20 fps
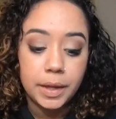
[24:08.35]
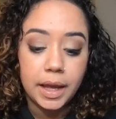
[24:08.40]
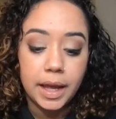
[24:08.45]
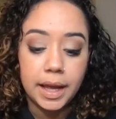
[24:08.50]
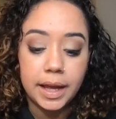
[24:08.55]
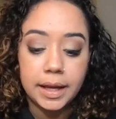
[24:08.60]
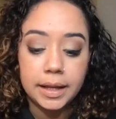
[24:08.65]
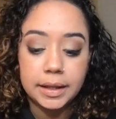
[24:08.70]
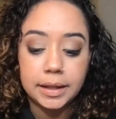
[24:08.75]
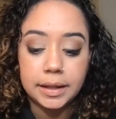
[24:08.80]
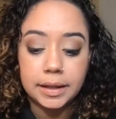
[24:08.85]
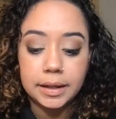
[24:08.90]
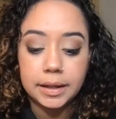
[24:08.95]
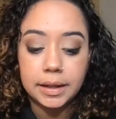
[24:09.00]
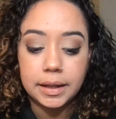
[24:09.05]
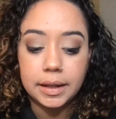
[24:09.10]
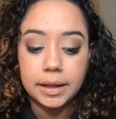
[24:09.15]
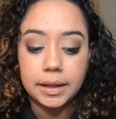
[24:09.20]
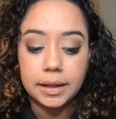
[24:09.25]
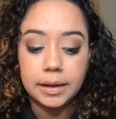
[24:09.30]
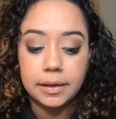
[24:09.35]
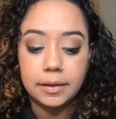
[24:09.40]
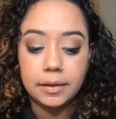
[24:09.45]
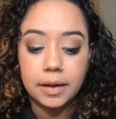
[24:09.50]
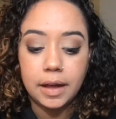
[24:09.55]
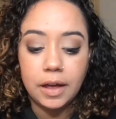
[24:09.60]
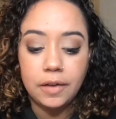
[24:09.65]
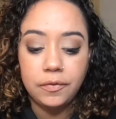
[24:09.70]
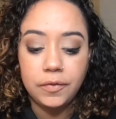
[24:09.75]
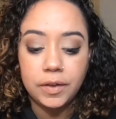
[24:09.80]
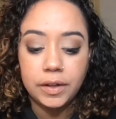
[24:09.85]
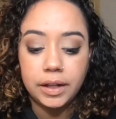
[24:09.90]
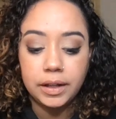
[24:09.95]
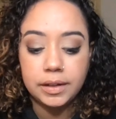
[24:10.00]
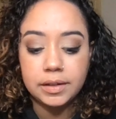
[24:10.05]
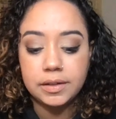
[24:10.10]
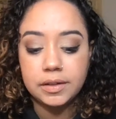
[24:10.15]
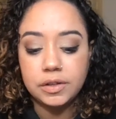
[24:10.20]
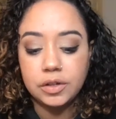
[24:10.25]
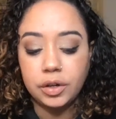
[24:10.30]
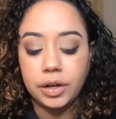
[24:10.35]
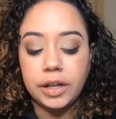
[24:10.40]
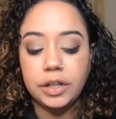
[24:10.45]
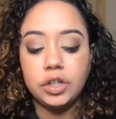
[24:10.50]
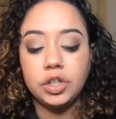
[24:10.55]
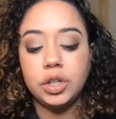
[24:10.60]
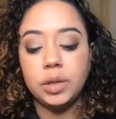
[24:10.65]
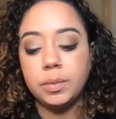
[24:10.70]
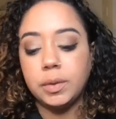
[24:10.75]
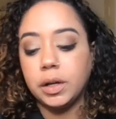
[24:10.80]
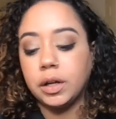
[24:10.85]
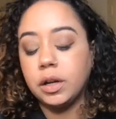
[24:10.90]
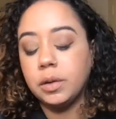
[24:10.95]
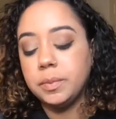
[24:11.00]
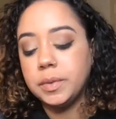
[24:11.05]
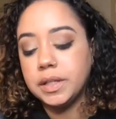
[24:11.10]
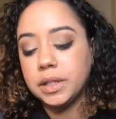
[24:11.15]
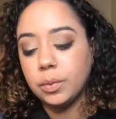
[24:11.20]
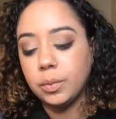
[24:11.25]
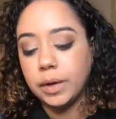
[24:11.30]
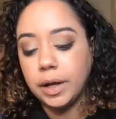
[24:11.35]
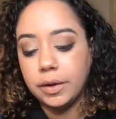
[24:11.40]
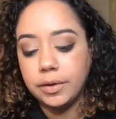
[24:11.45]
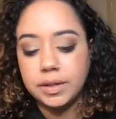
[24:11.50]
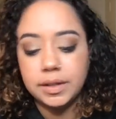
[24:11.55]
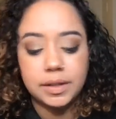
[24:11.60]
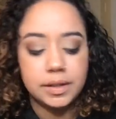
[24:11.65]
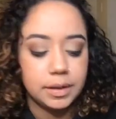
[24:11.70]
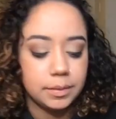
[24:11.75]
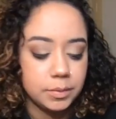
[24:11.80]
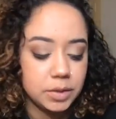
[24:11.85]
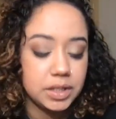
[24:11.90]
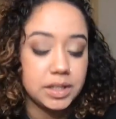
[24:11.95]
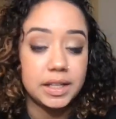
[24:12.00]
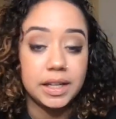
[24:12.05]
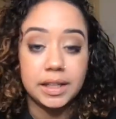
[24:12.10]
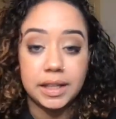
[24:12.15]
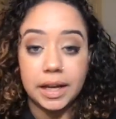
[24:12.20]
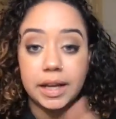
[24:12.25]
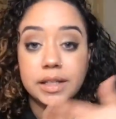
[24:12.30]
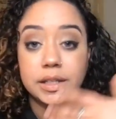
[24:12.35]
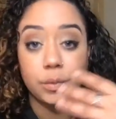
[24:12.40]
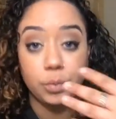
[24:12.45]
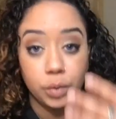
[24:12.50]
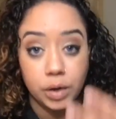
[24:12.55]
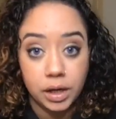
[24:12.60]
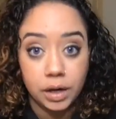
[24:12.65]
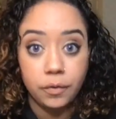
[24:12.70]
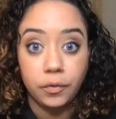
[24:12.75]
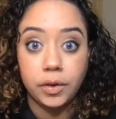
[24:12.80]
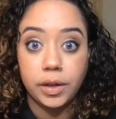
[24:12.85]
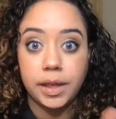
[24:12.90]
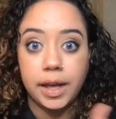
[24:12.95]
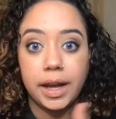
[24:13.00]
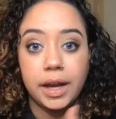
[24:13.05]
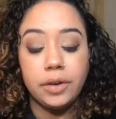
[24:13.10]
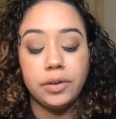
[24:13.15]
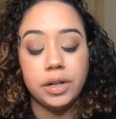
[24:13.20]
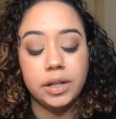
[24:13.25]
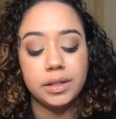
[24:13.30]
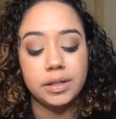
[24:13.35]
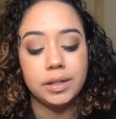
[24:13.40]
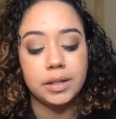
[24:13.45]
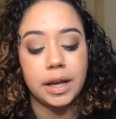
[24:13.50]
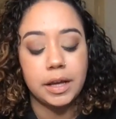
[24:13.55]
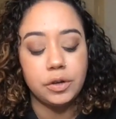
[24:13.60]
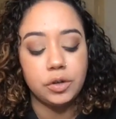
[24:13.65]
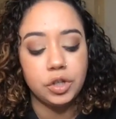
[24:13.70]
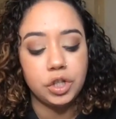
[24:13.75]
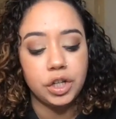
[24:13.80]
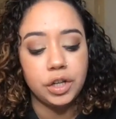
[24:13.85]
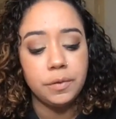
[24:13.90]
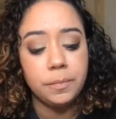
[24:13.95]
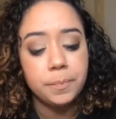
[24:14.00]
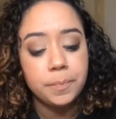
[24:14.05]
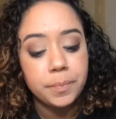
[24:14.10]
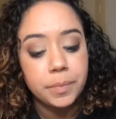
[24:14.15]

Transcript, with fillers: And I feel like this is your energy, but it could be someone else's. I'm just saying that because I'm reading for the Aries energy.